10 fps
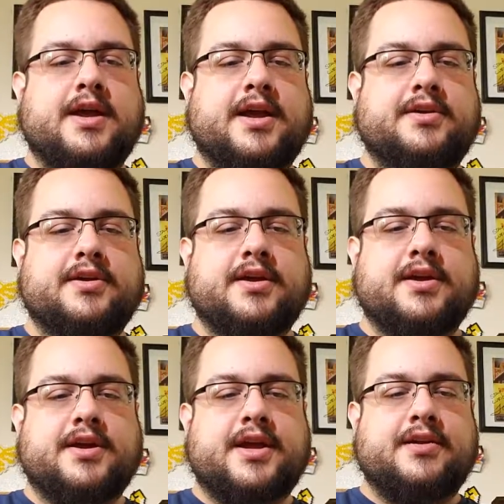and you
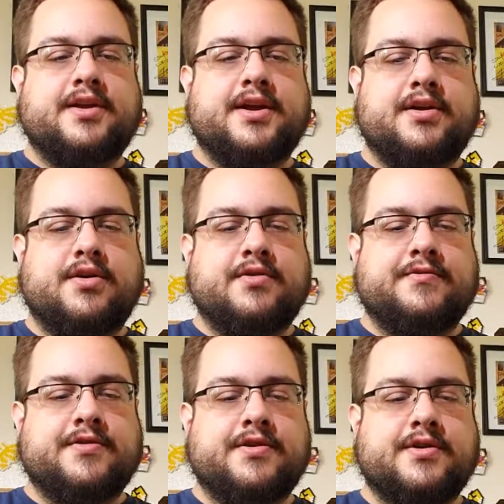can carry it
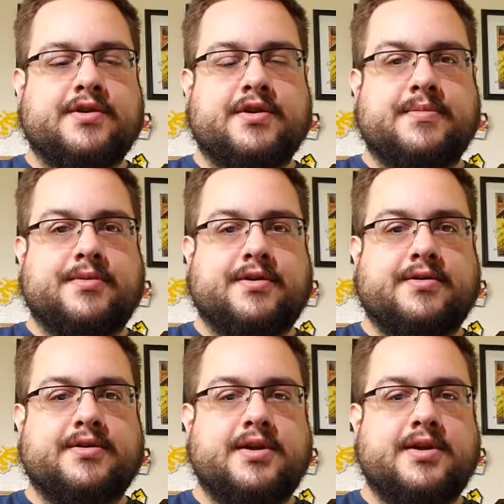over the ball.